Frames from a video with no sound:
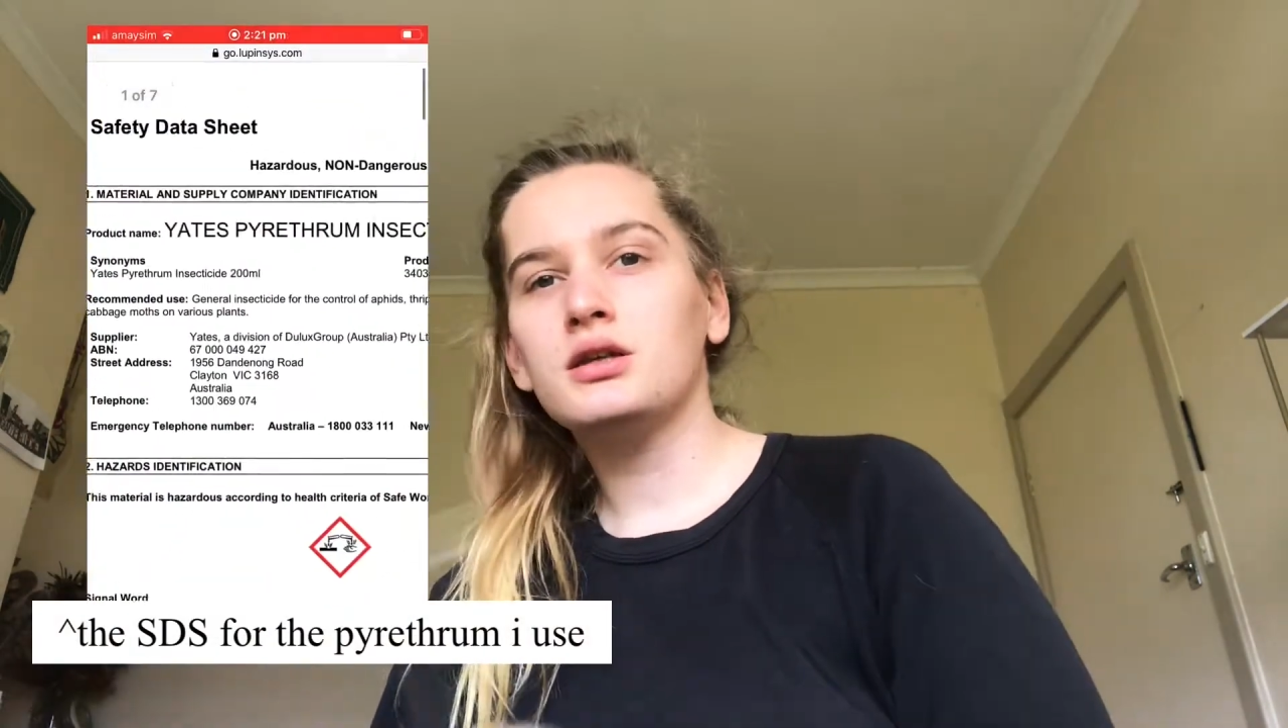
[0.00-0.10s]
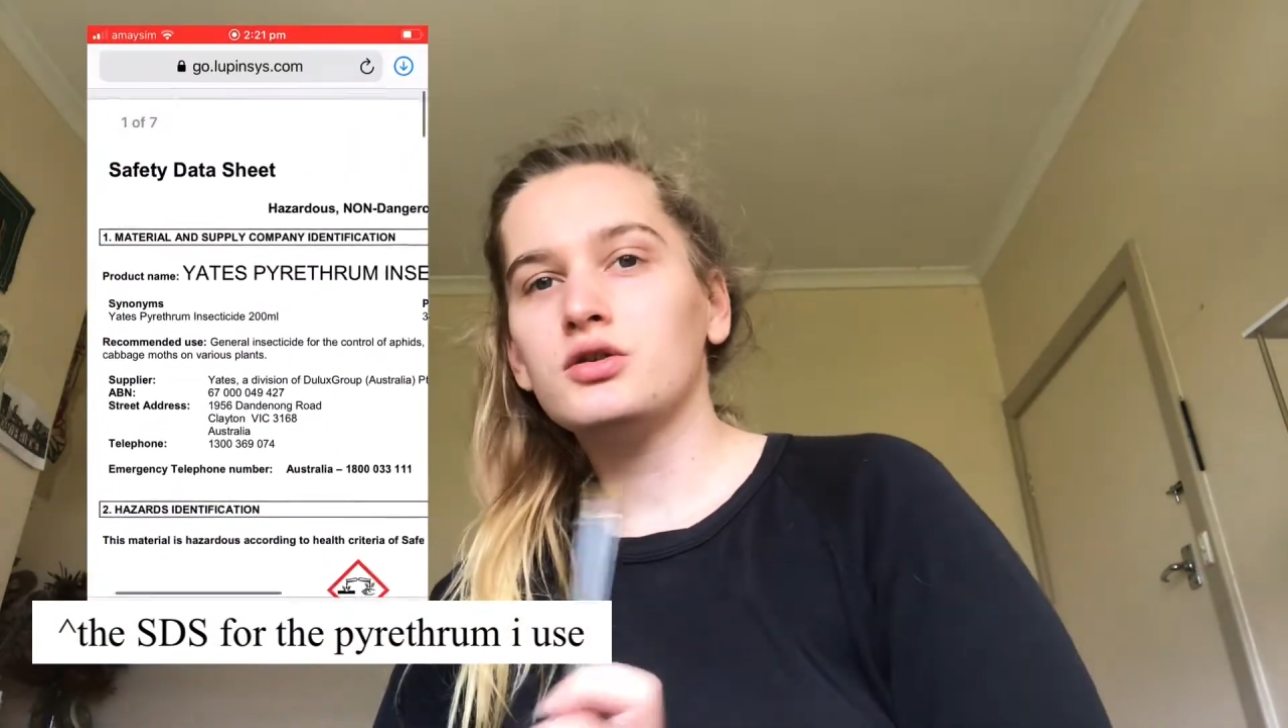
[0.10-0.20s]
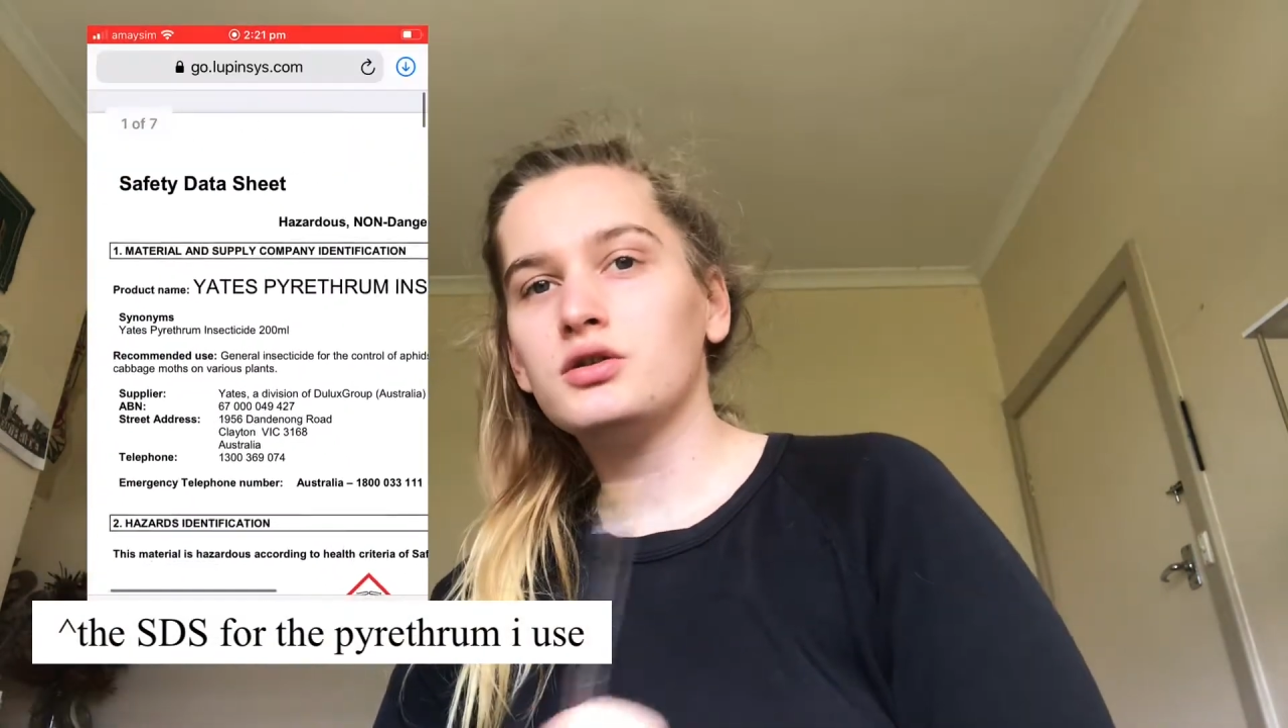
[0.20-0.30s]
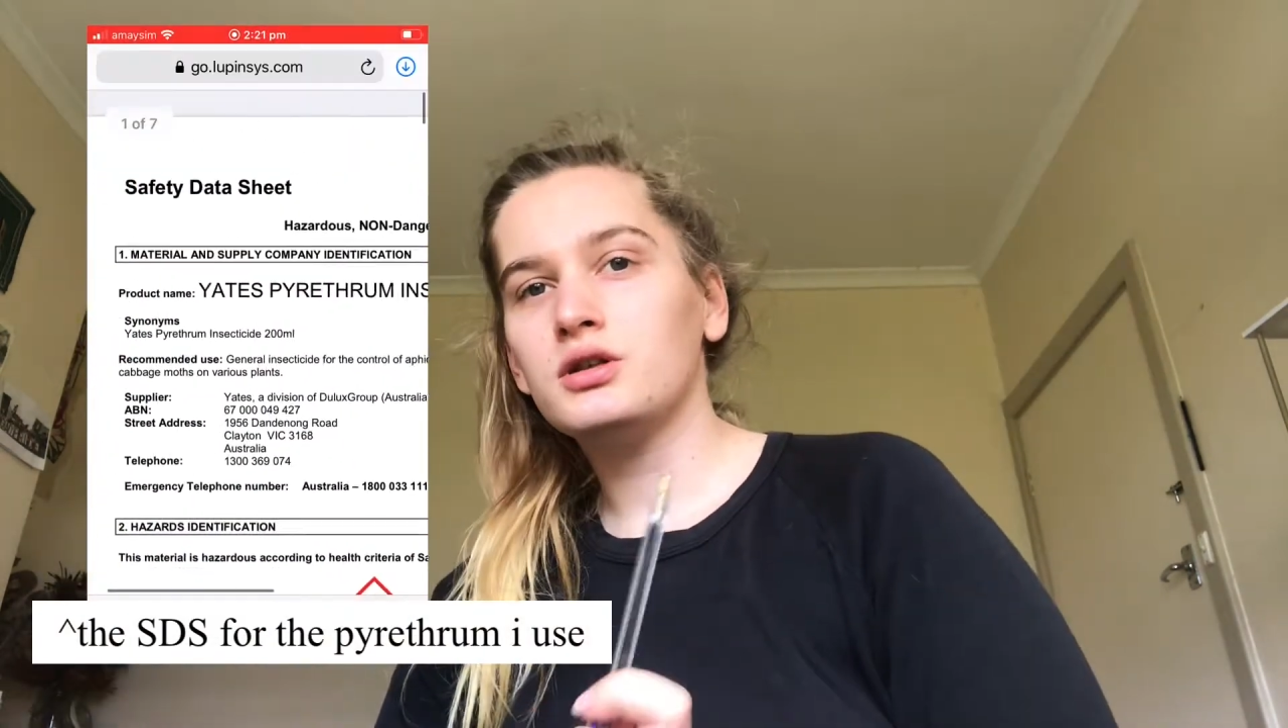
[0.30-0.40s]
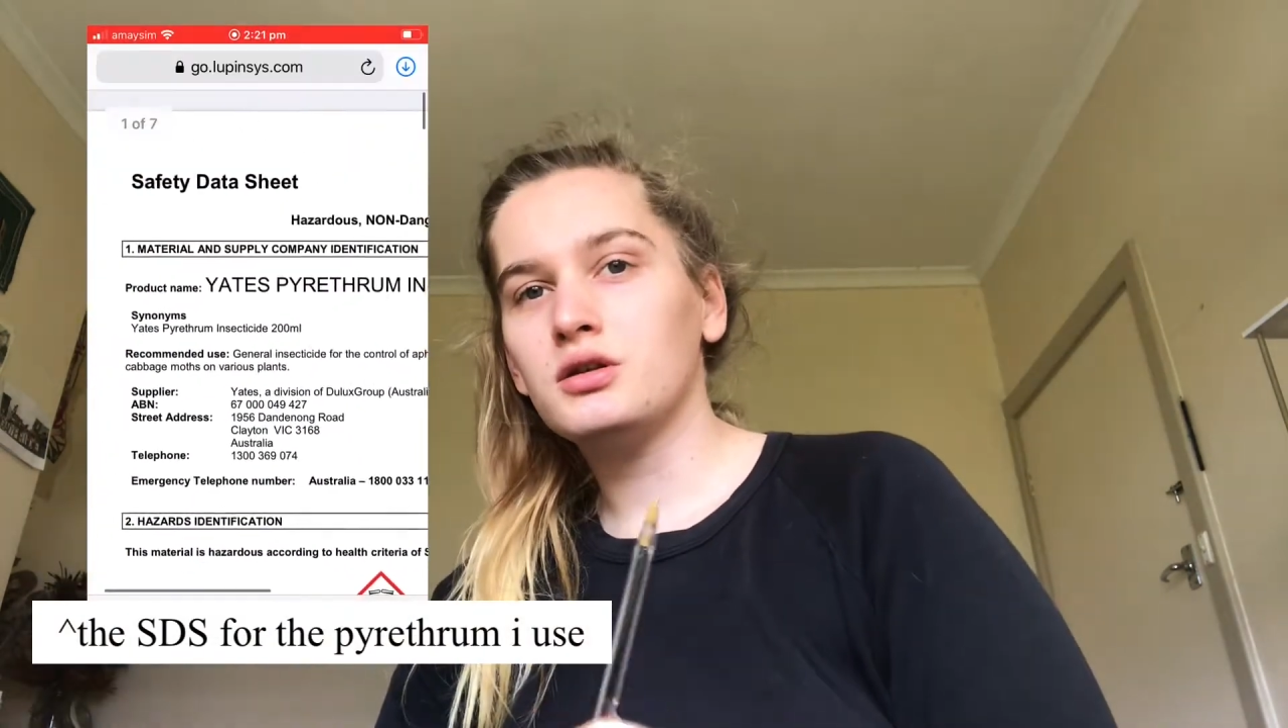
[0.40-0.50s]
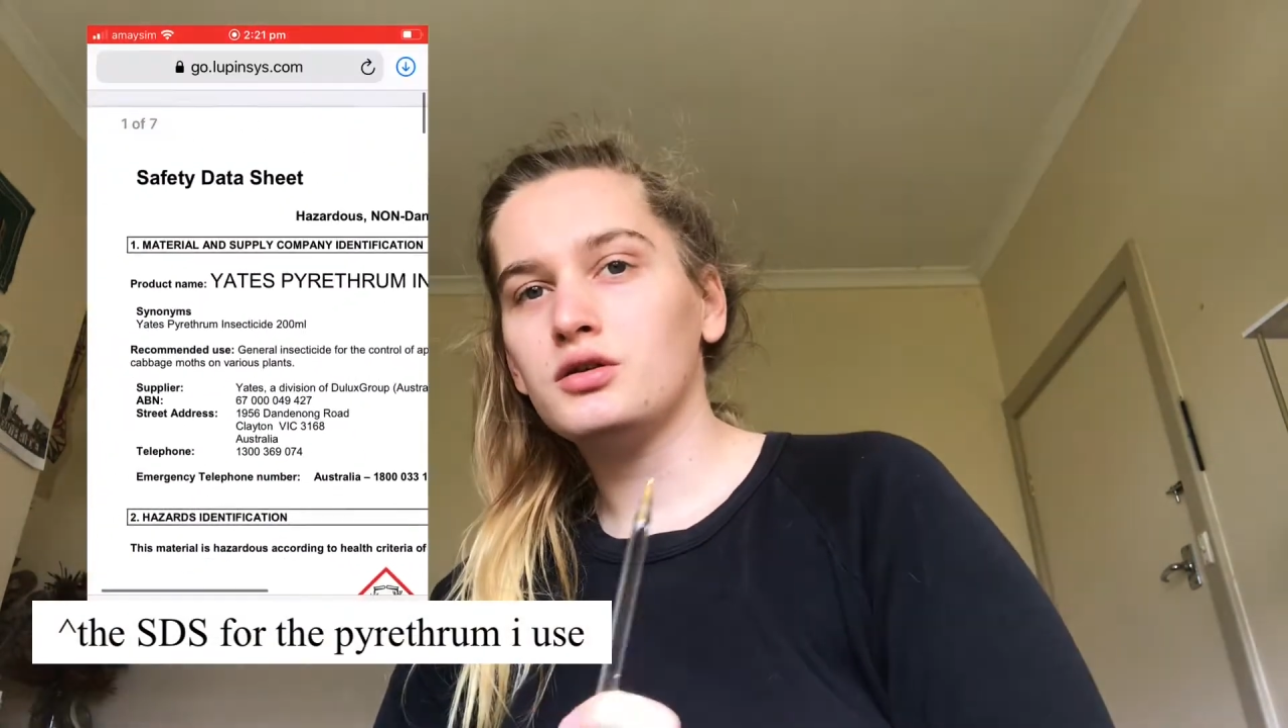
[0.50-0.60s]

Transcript: interesting